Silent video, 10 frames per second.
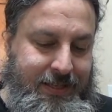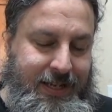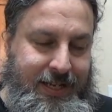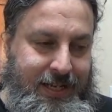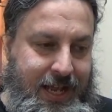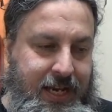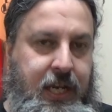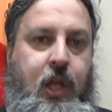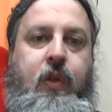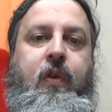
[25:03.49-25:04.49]
uh,
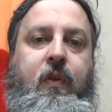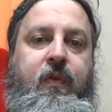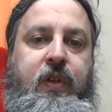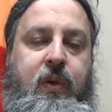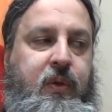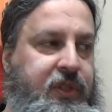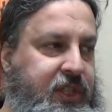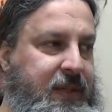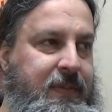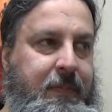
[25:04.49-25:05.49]
another view
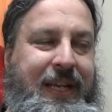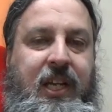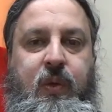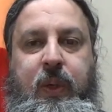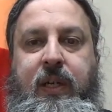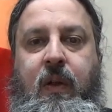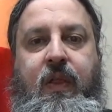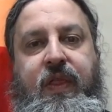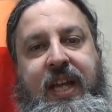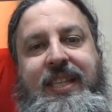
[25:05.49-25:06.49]
simply because we
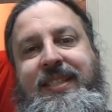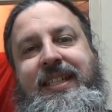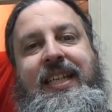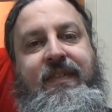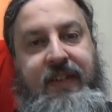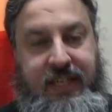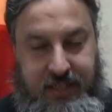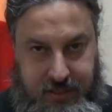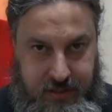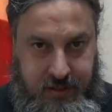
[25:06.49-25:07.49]
don't think it's
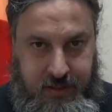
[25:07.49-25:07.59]
significant.